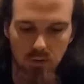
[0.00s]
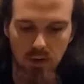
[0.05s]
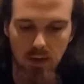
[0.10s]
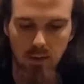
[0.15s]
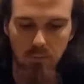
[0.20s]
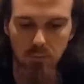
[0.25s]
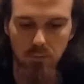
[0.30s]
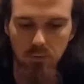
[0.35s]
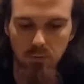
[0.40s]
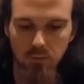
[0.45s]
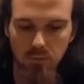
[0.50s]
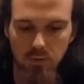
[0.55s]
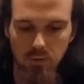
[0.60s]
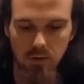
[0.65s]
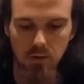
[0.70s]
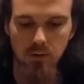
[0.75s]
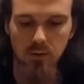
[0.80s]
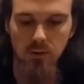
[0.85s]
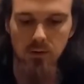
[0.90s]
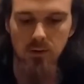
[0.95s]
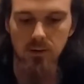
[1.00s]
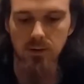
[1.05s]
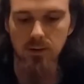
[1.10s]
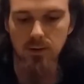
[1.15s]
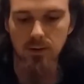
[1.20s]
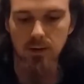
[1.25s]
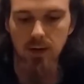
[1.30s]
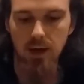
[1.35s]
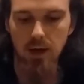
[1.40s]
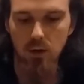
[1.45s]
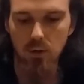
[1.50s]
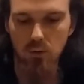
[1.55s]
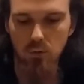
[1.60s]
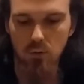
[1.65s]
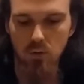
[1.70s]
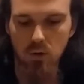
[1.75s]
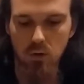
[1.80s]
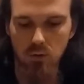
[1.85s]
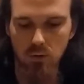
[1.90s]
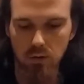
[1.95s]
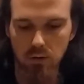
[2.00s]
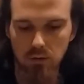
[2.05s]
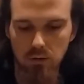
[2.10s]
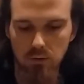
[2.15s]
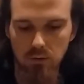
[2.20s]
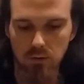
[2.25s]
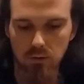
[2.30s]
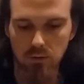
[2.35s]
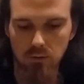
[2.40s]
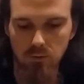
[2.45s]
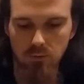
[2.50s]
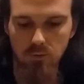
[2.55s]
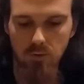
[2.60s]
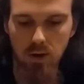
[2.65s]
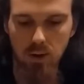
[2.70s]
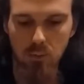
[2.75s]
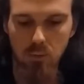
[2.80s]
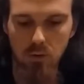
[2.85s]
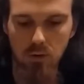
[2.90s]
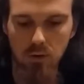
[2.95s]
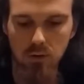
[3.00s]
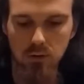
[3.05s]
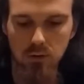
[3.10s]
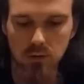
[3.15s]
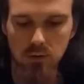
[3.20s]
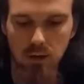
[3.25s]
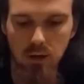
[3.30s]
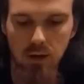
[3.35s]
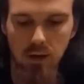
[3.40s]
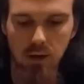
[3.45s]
depth of how hard it vibrates,